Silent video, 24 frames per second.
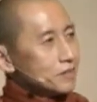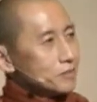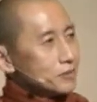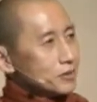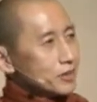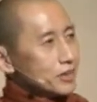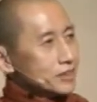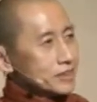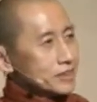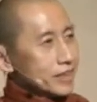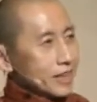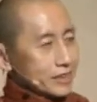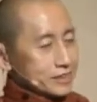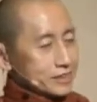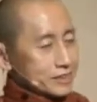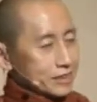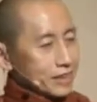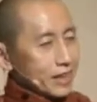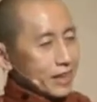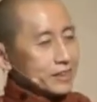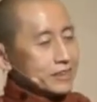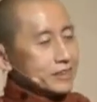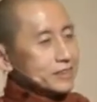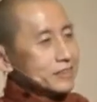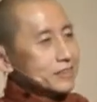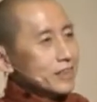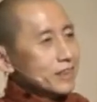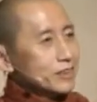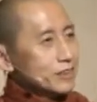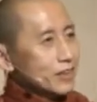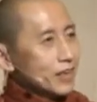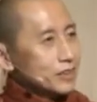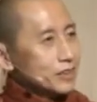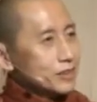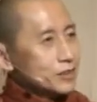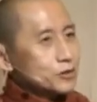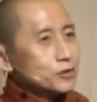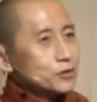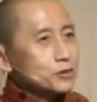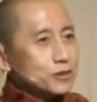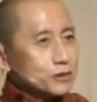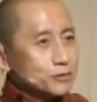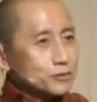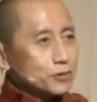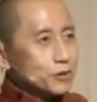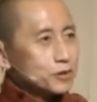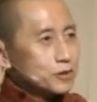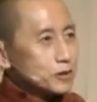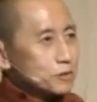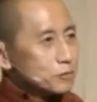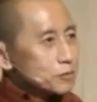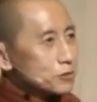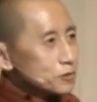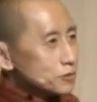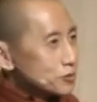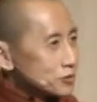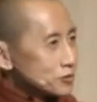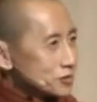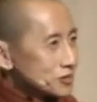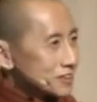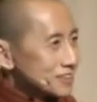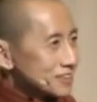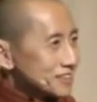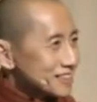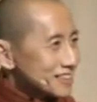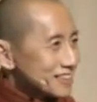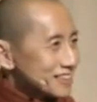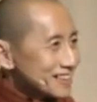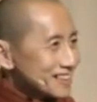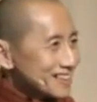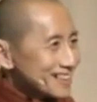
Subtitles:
because I said I understood the Four Noble Truths.